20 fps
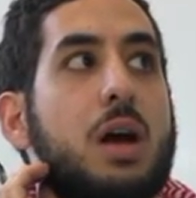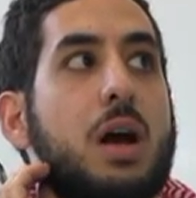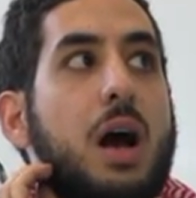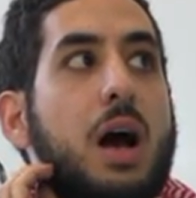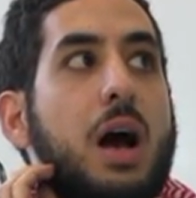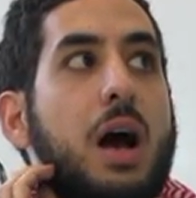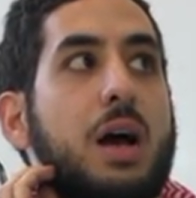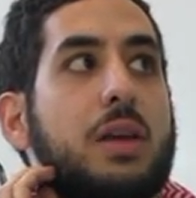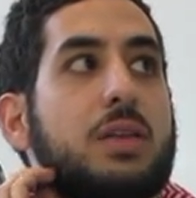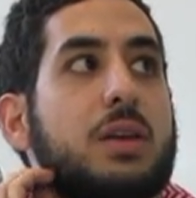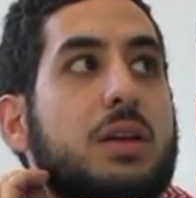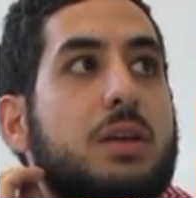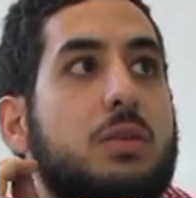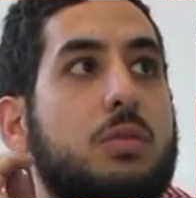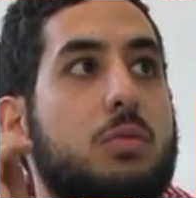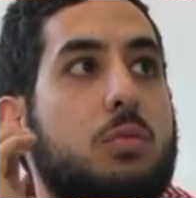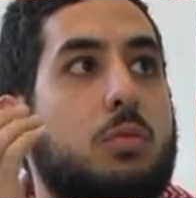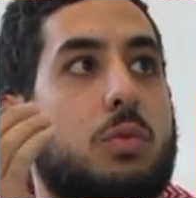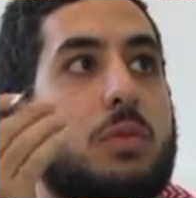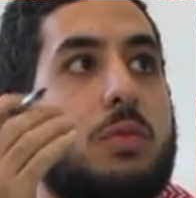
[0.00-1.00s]
I
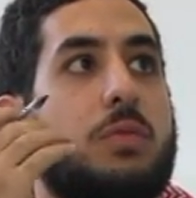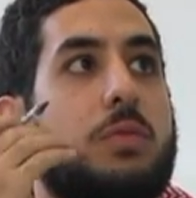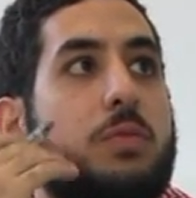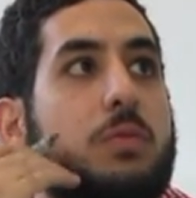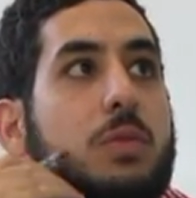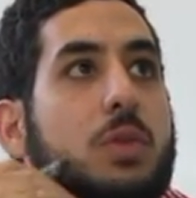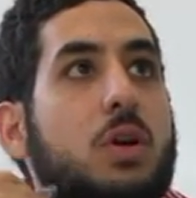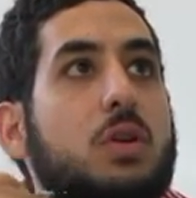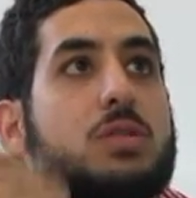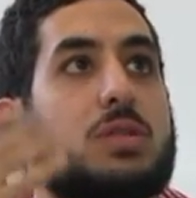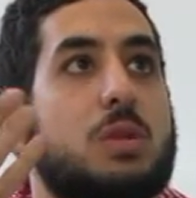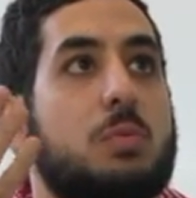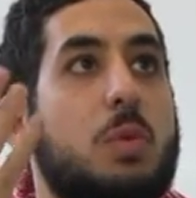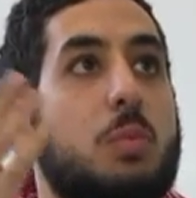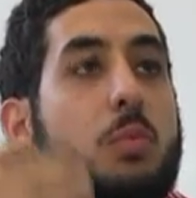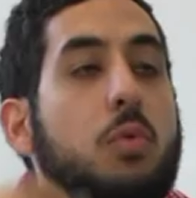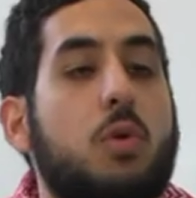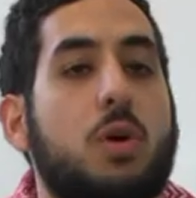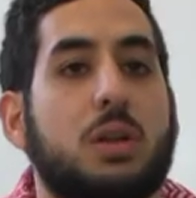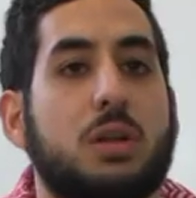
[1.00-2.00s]
think we've learned some
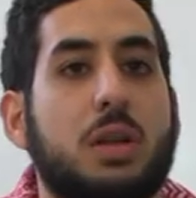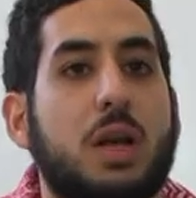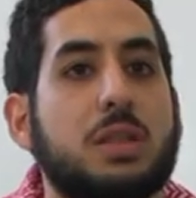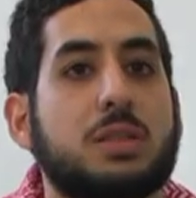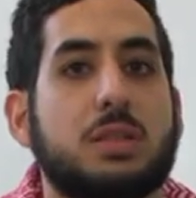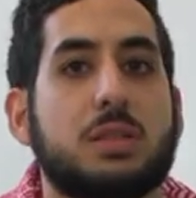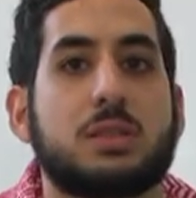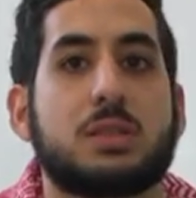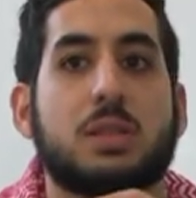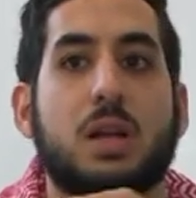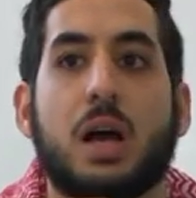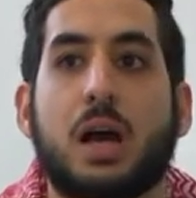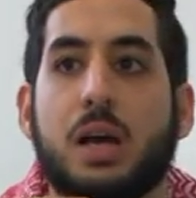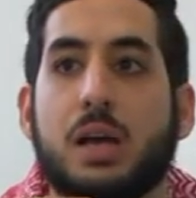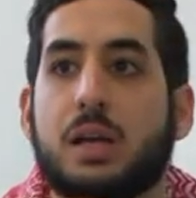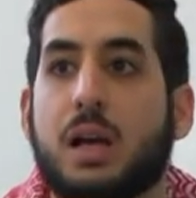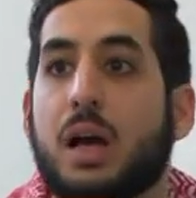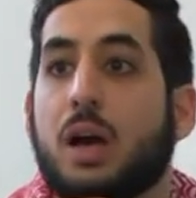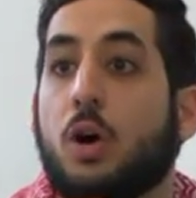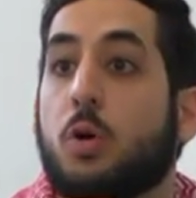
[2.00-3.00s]
important lessons,
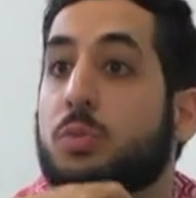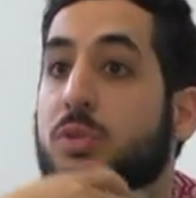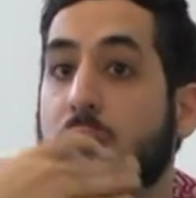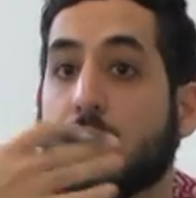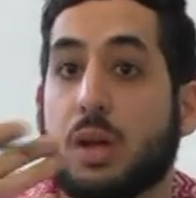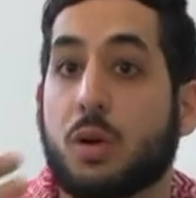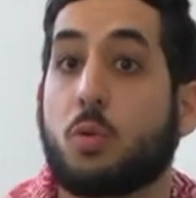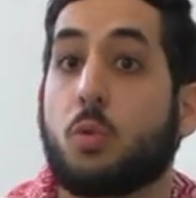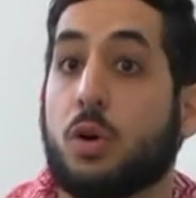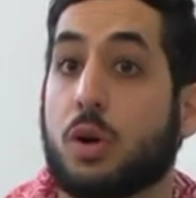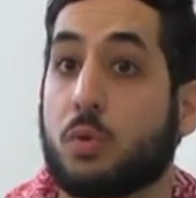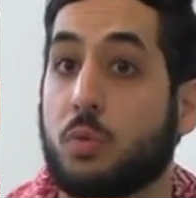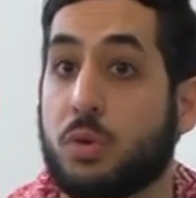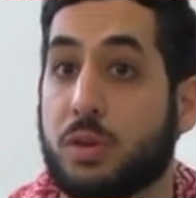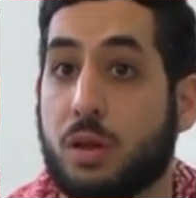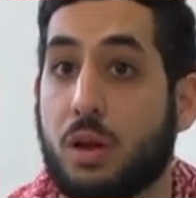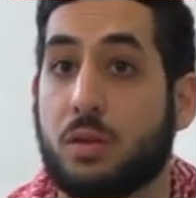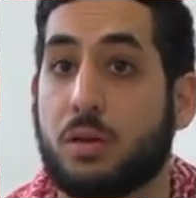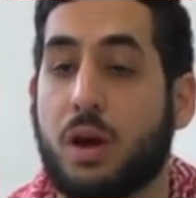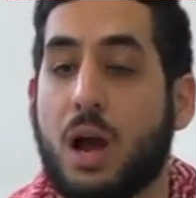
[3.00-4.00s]
and I hope to work
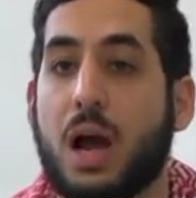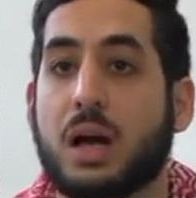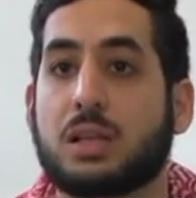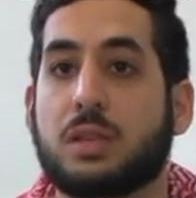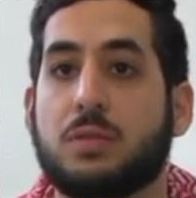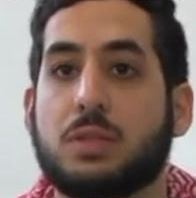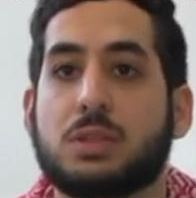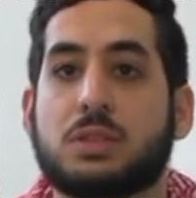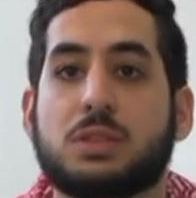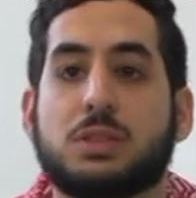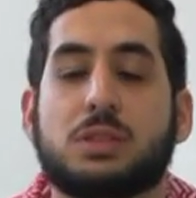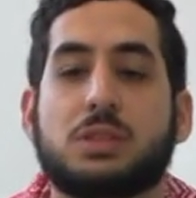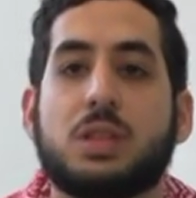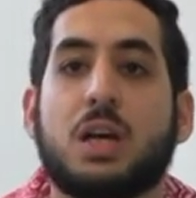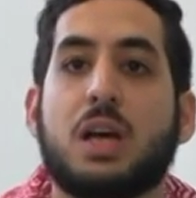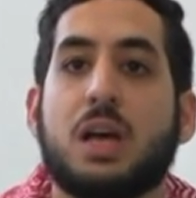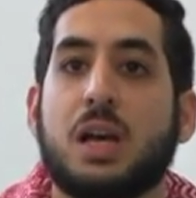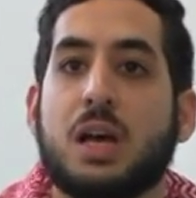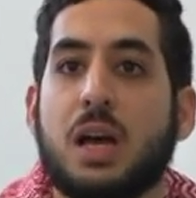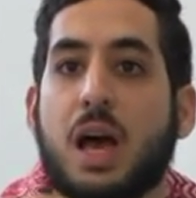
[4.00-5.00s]
with other activists
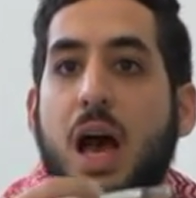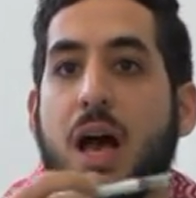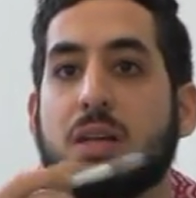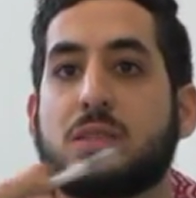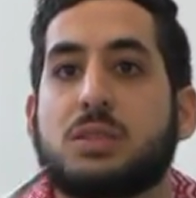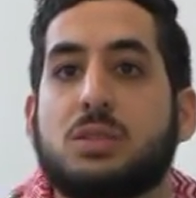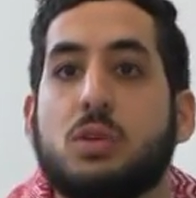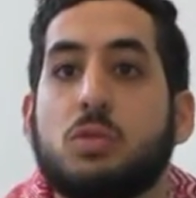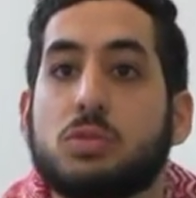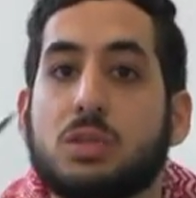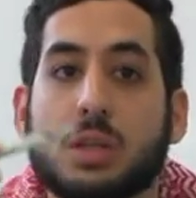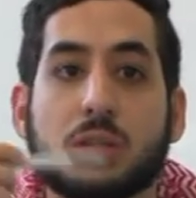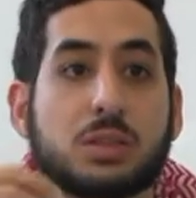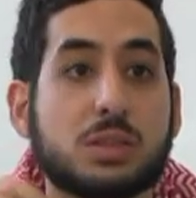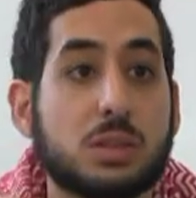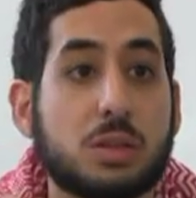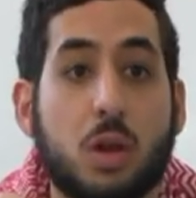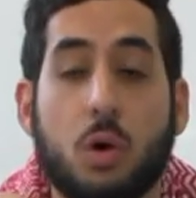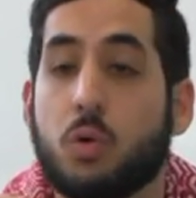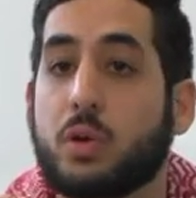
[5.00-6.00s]
as using
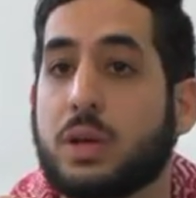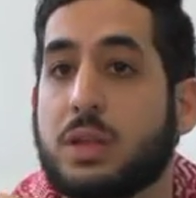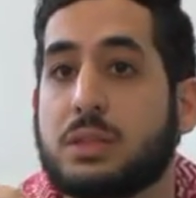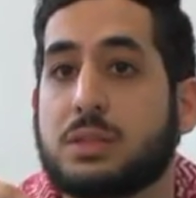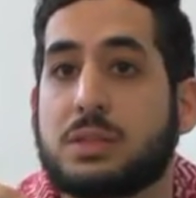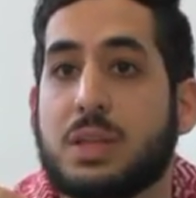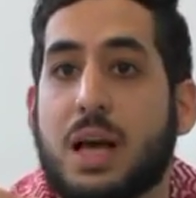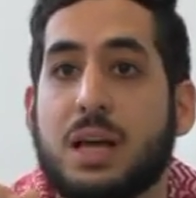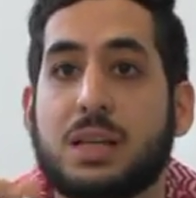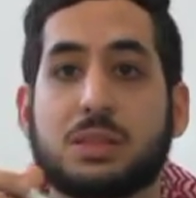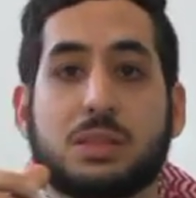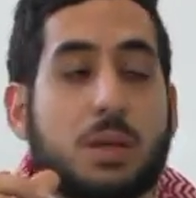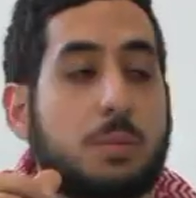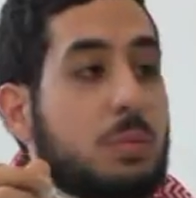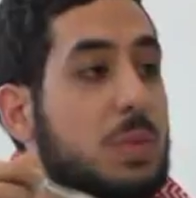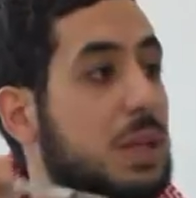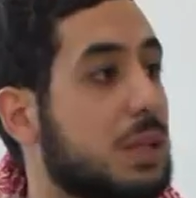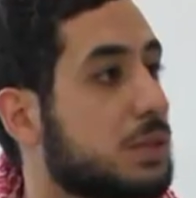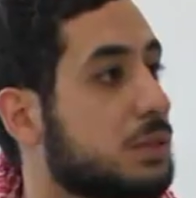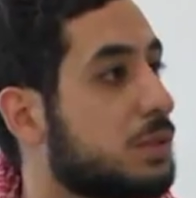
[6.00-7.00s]
slogans as a
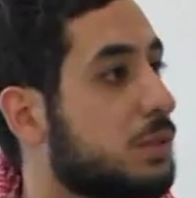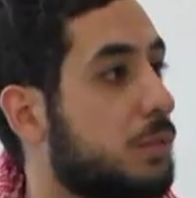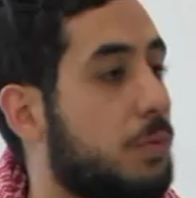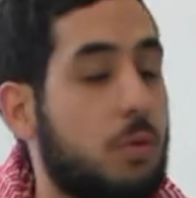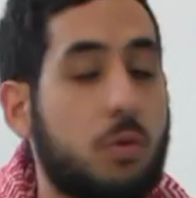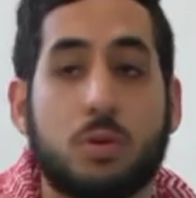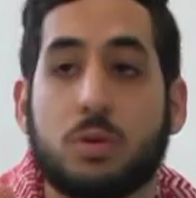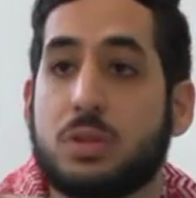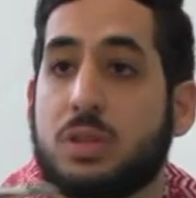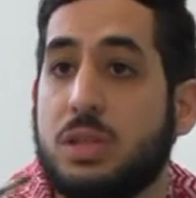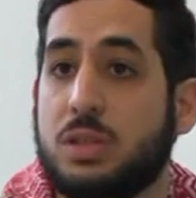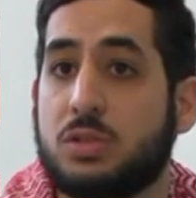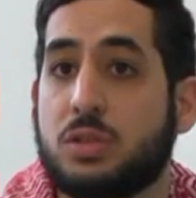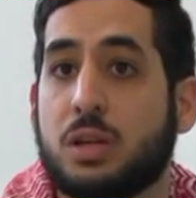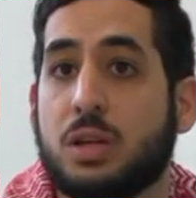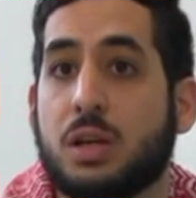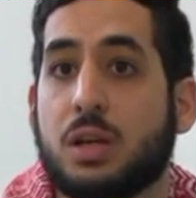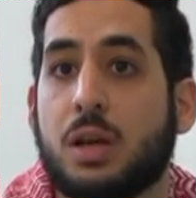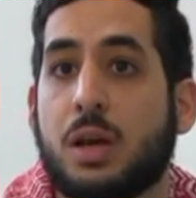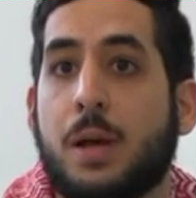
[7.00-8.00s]
means for
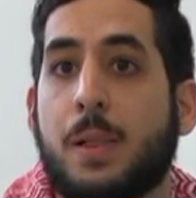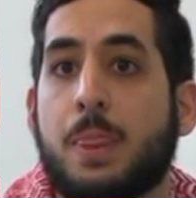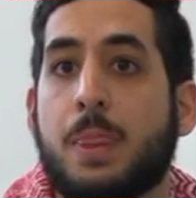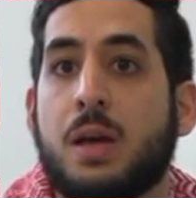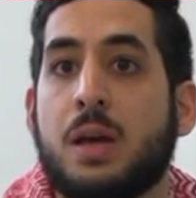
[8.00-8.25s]
teaching.